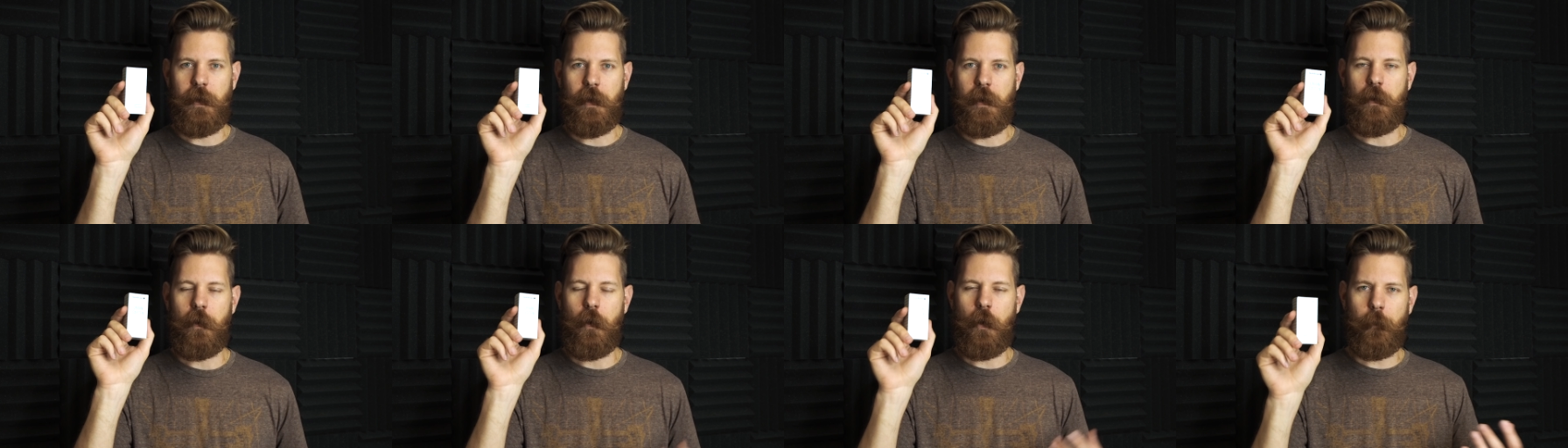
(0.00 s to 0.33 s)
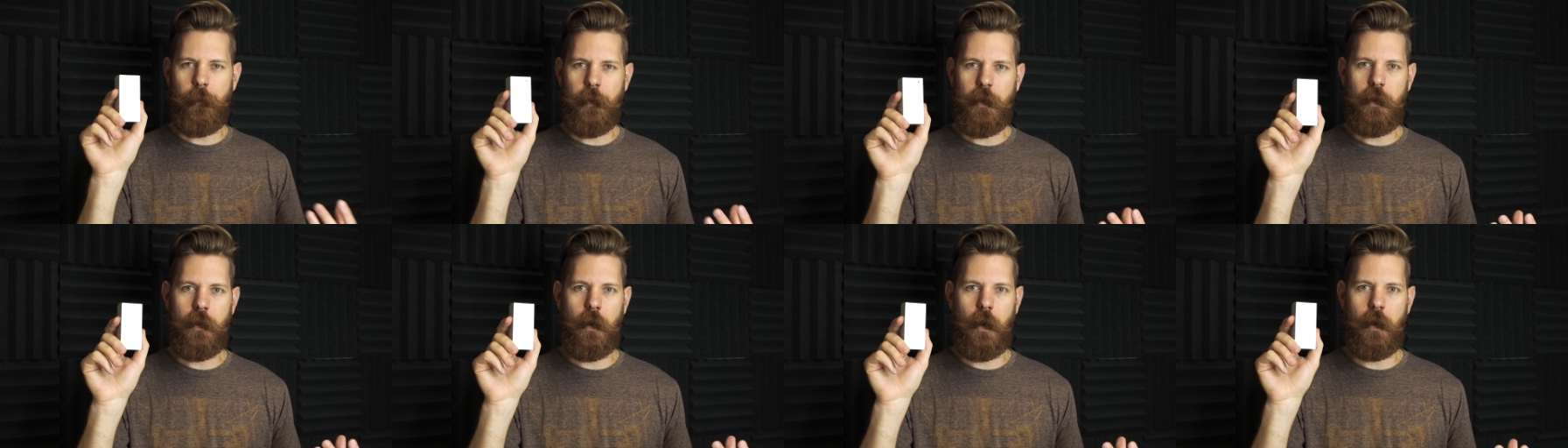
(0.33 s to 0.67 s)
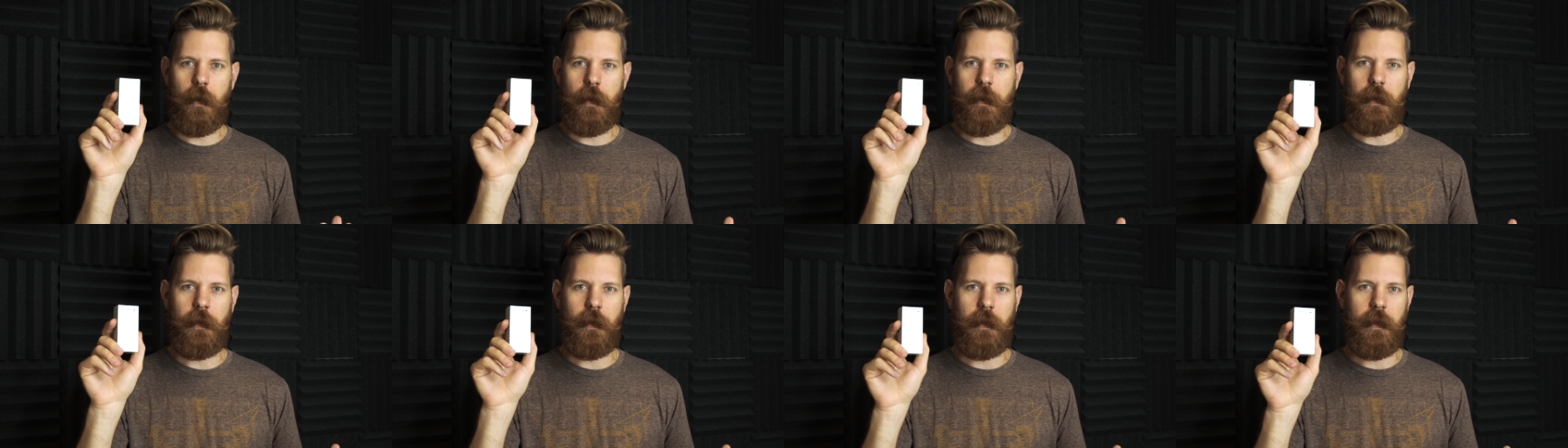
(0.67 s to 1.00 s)
and Urban
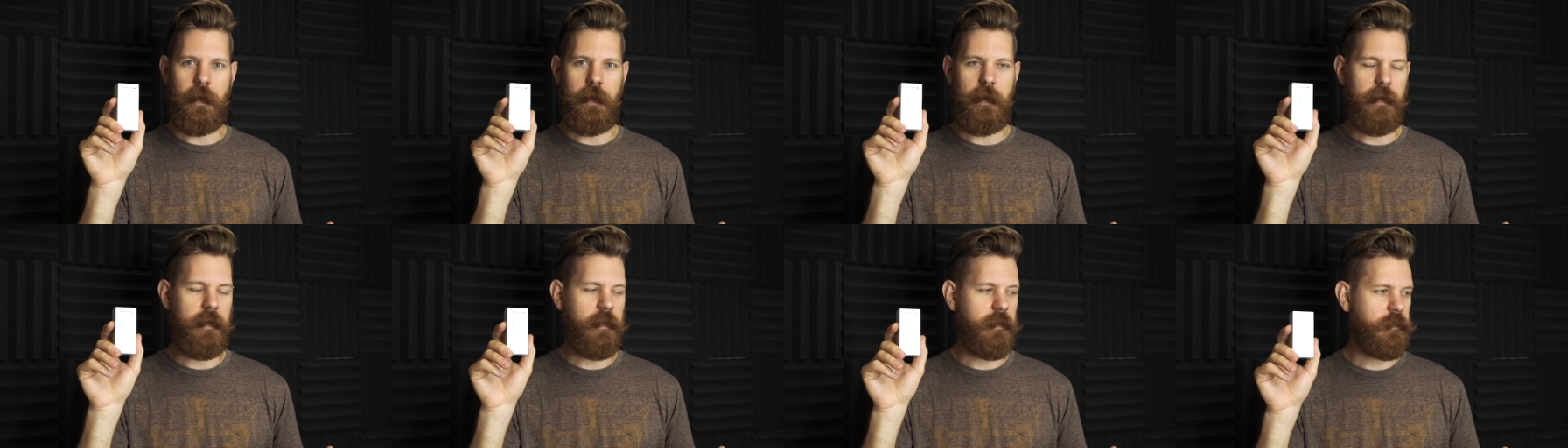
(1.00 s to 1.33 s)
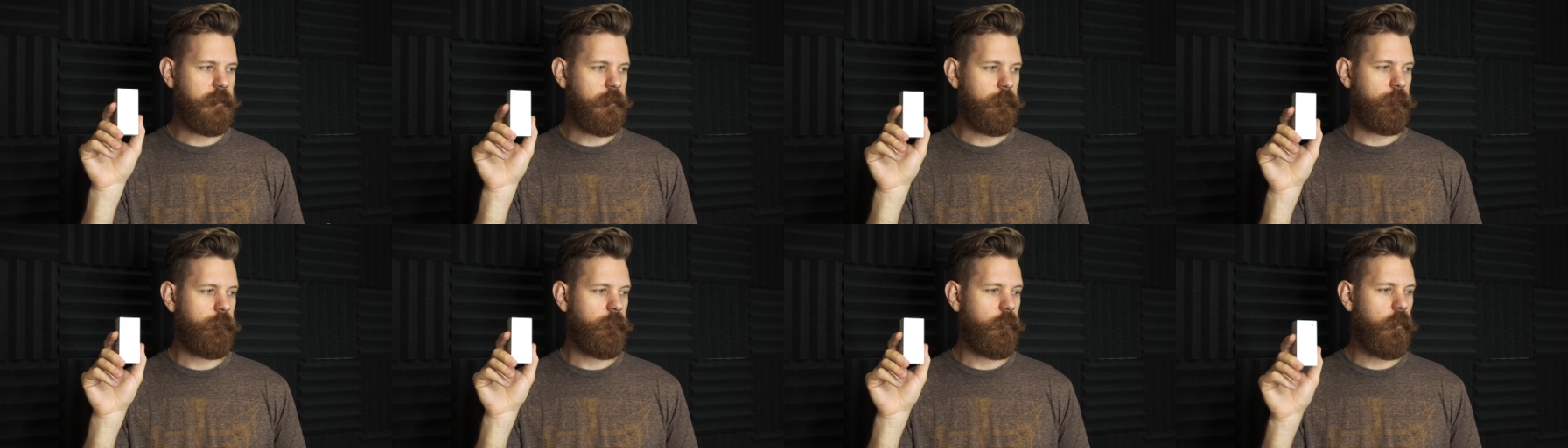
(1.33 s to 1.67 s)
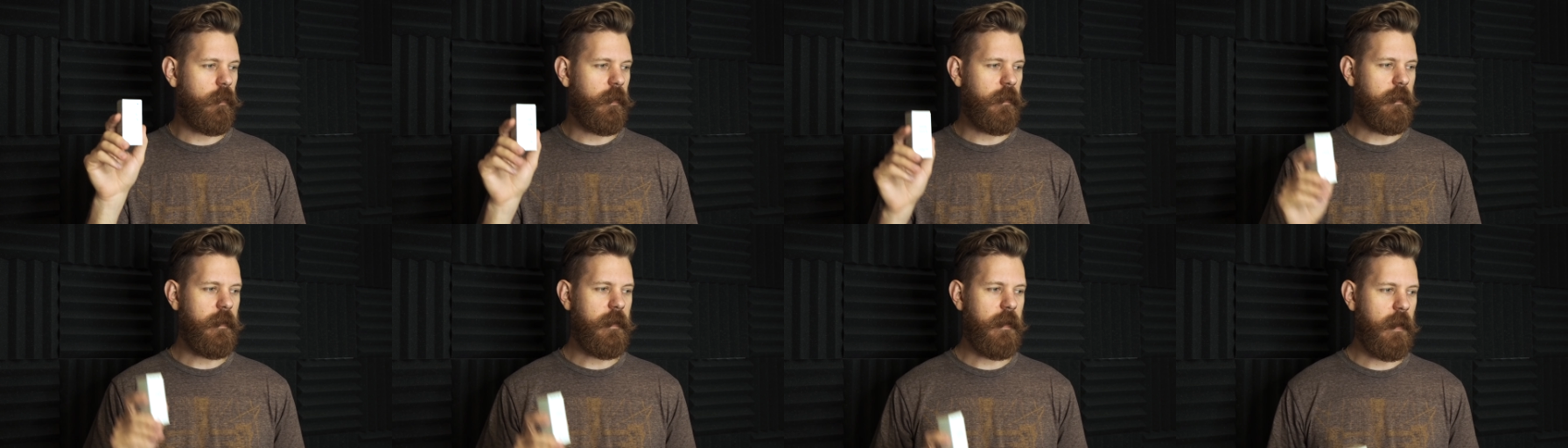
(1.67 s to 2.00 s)
Garden is
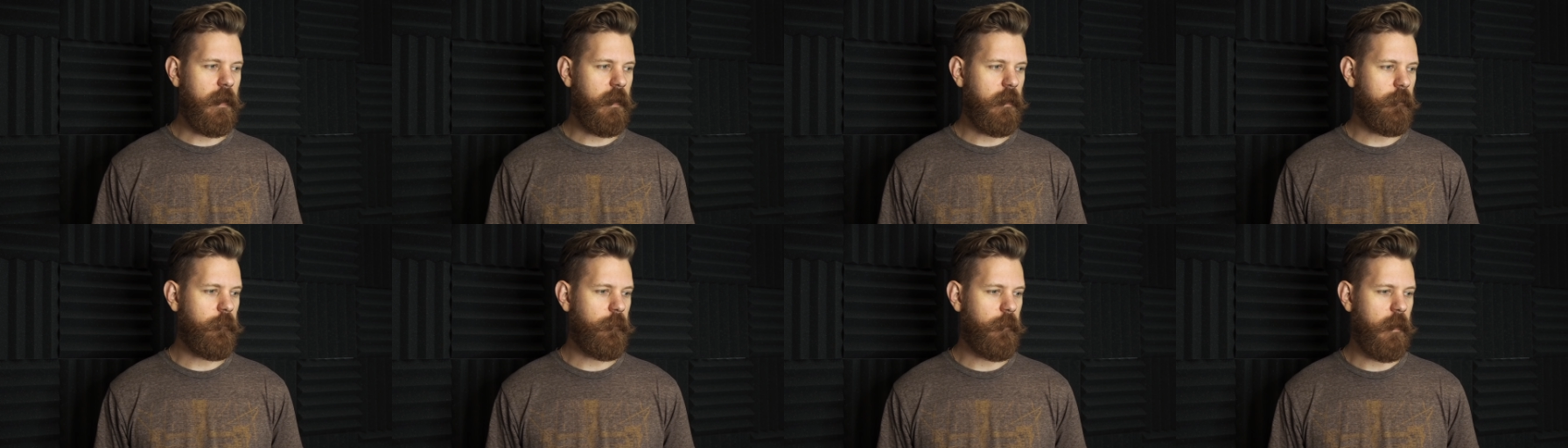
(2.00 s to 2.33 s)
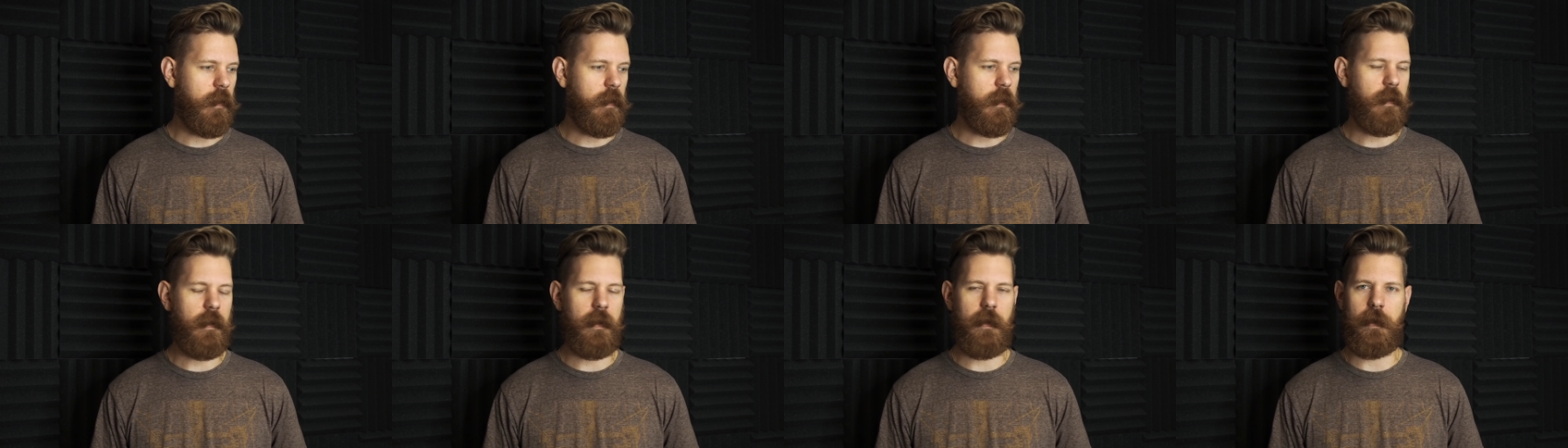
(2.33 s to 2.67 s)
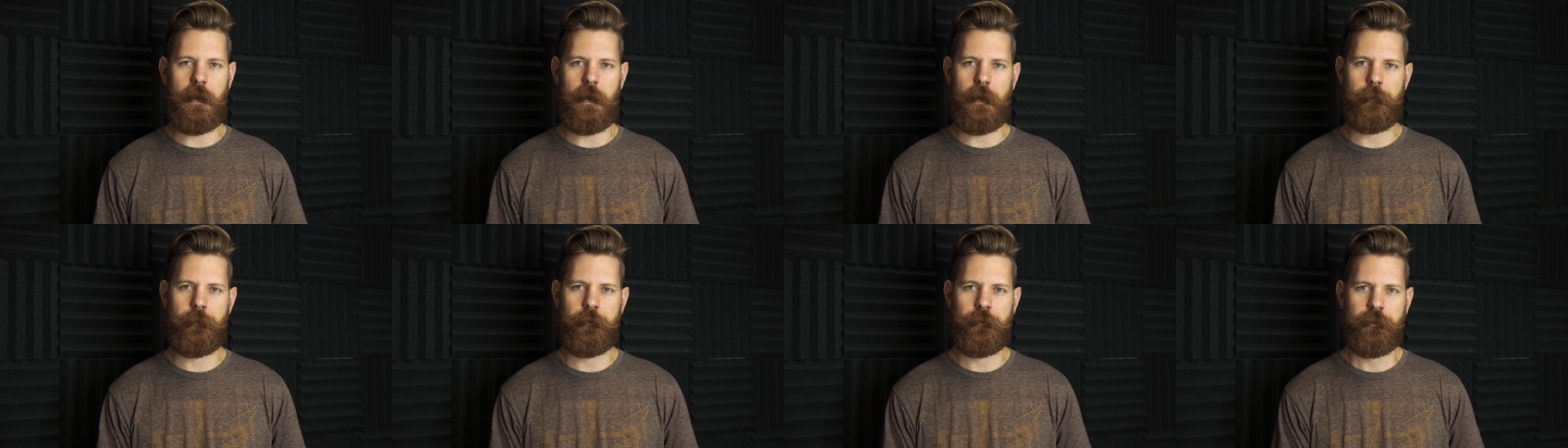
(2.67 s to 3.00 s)
really kind of like
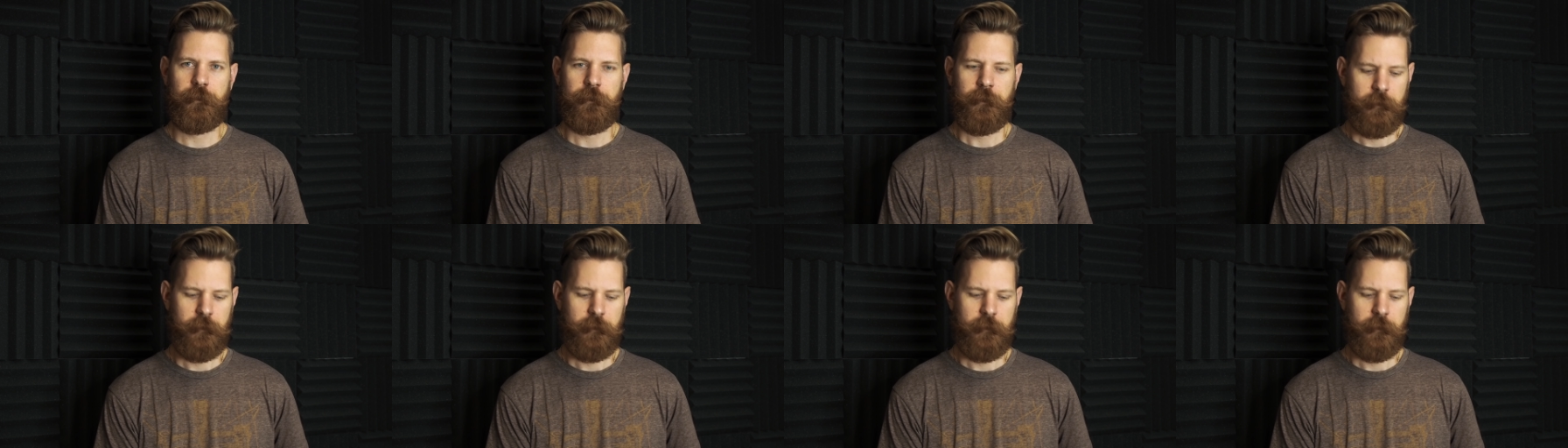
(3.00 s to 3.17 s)
a, um,